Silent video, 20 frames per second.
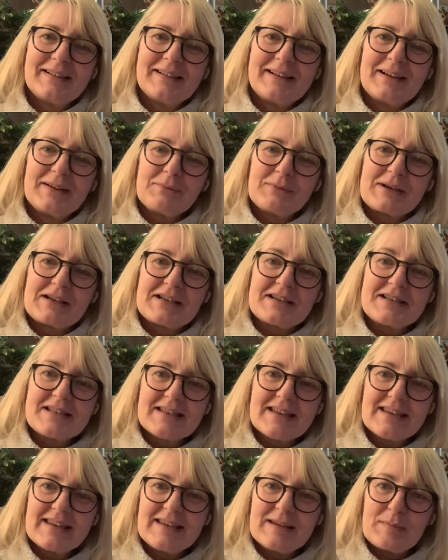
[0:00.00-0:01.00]
And we can
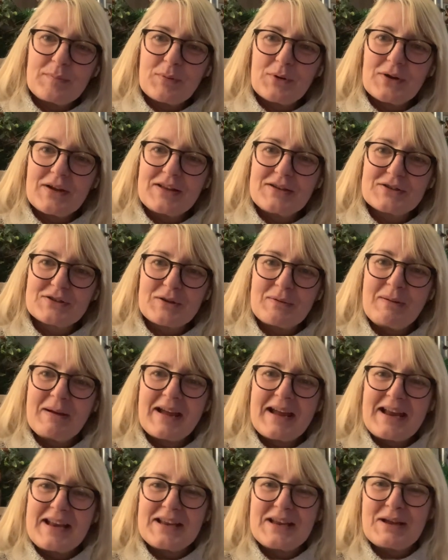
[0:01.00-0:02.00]
see you putting something
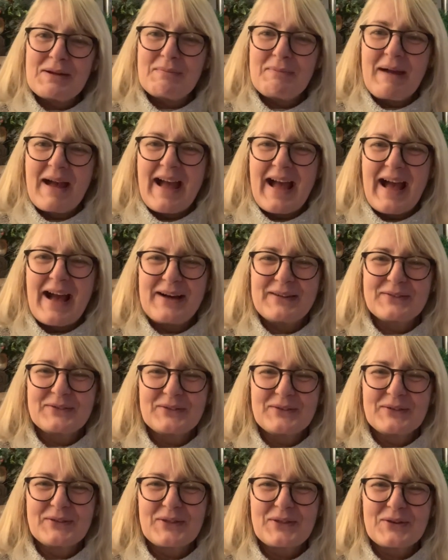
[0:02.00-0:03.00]
in your
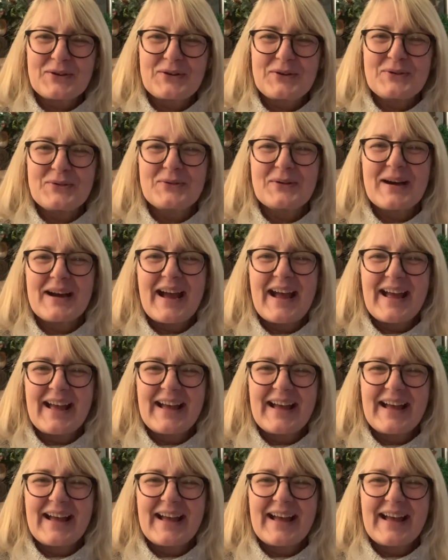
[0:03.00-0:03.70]
mouth through it.